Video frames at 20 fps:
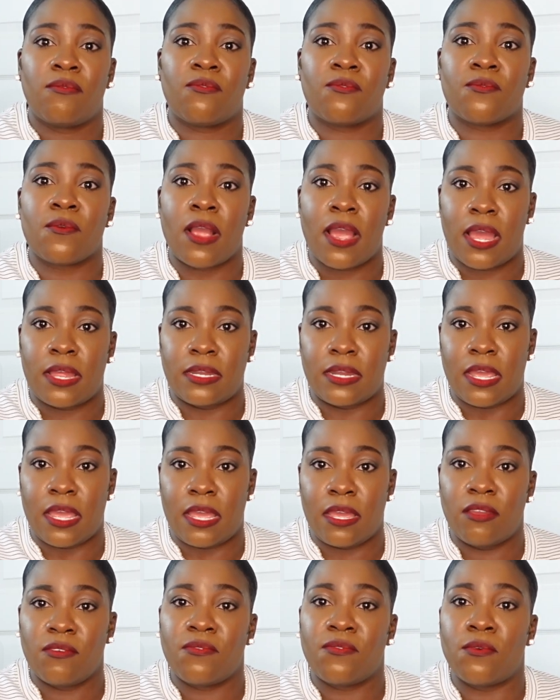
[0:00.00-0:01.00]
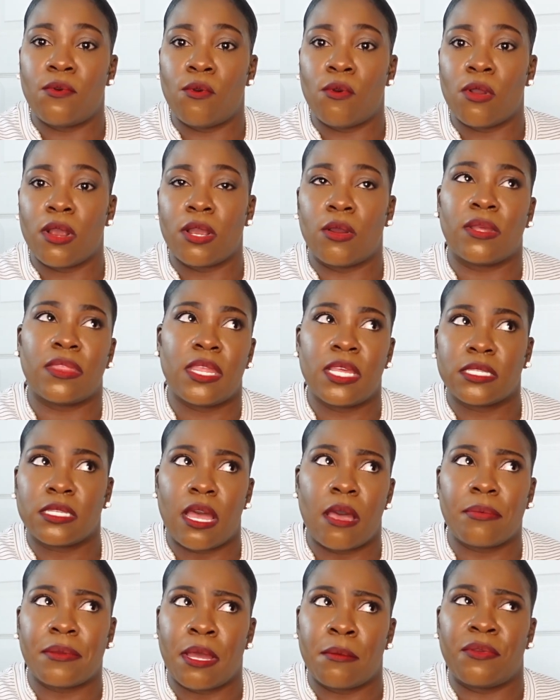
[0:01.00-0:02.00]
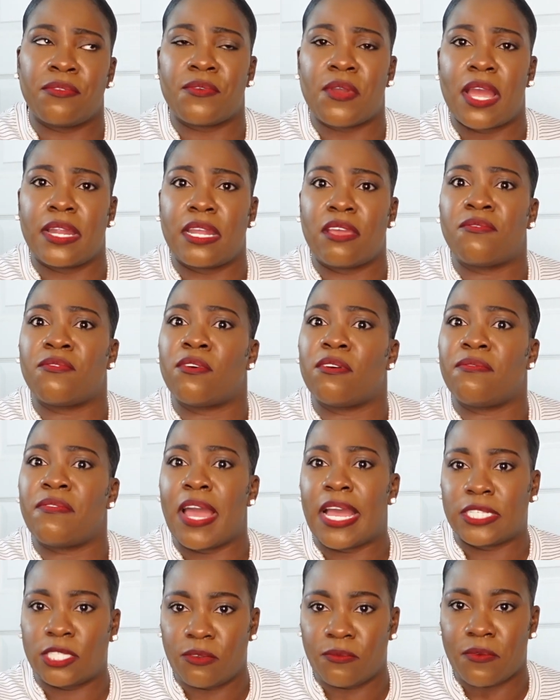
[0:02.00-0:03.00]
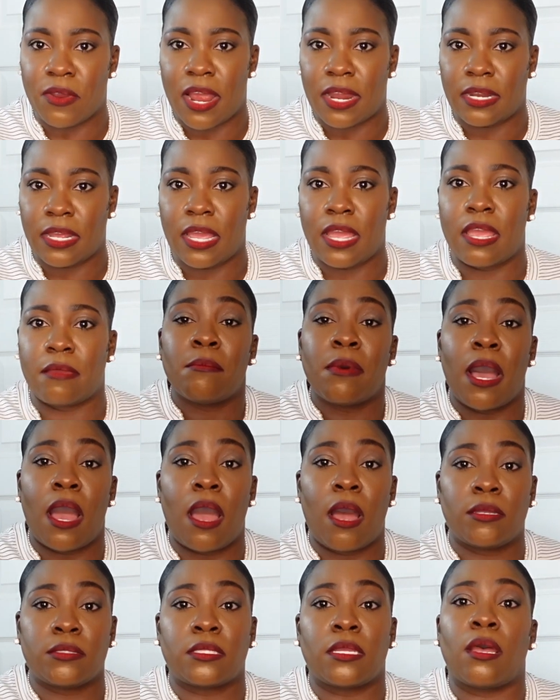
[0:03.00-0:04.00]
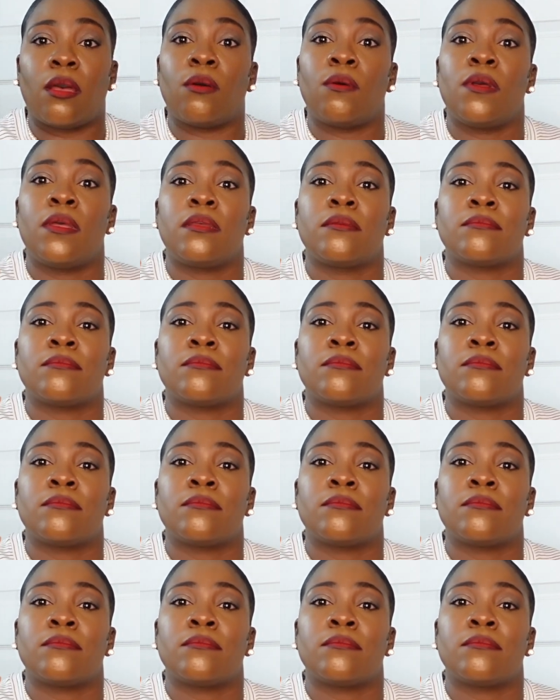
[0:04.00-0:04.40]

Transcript: Friday or this upcoming Friday for Fashion Friday, but also